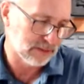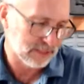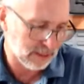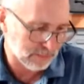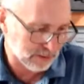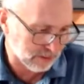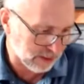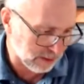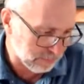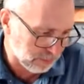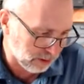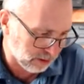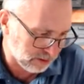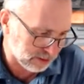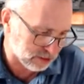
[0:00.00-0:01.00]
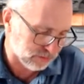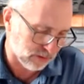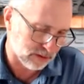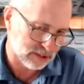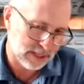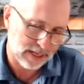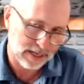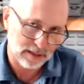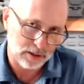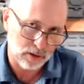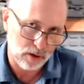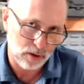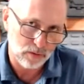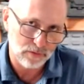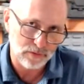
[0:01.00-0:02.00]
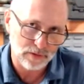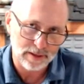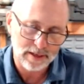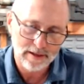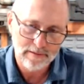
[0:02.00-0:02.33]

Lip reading: the Democrat Party as far as handling COVID.